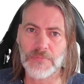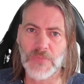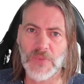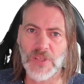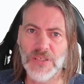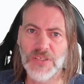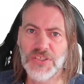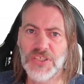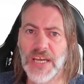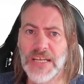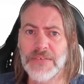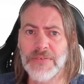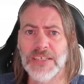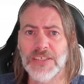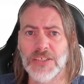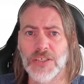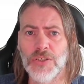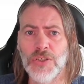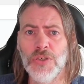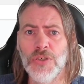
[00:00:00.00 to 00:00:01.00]

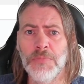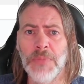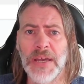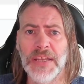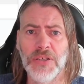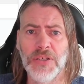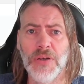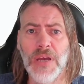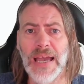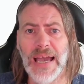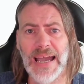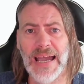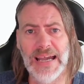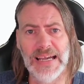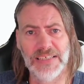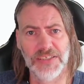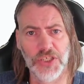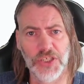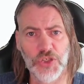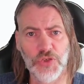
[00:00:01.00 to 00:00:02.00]
generate a new menu
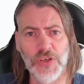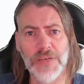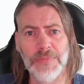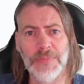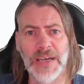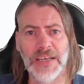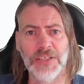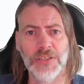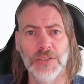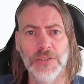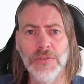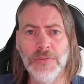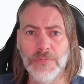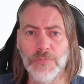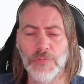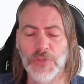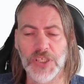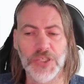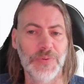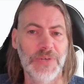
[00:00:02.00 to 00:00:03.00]
as a tree menu,
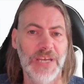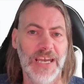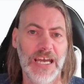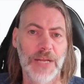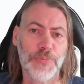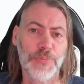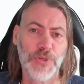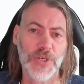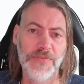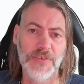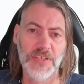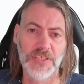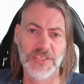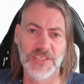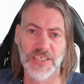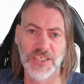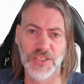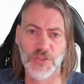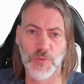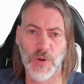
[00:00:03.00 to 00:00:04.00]
which we had
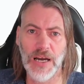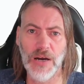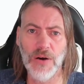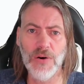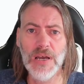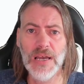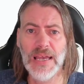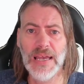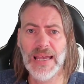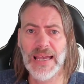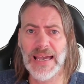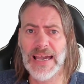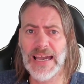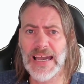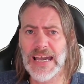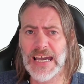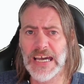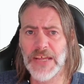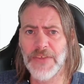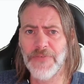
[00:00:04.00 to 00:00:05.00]
previously as well.
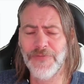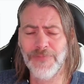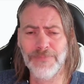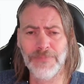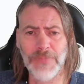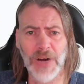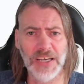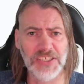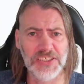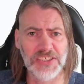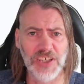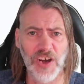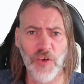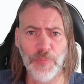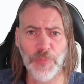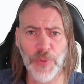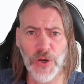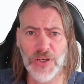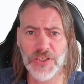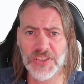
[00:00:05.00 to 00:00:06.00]
And for
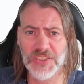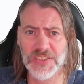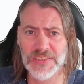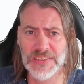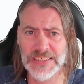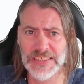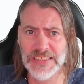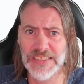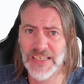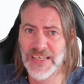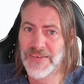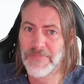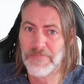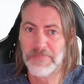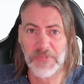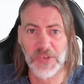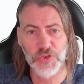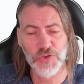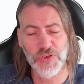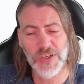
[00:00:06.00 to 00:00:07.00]
myself personally,
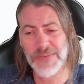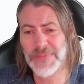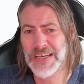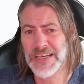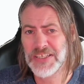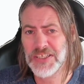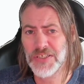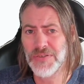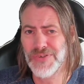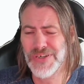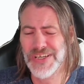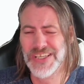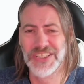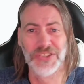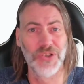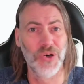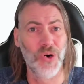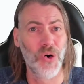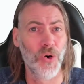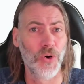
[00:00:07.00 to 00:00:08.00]
the tree menu is
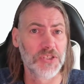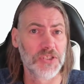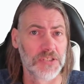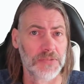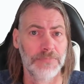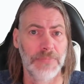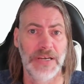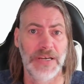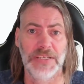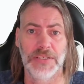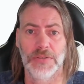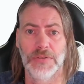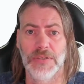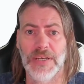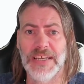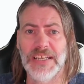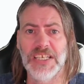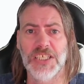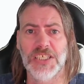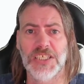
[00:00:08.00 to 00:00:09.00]
an awesome menu.
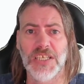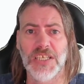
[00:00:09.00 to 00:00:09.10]
It is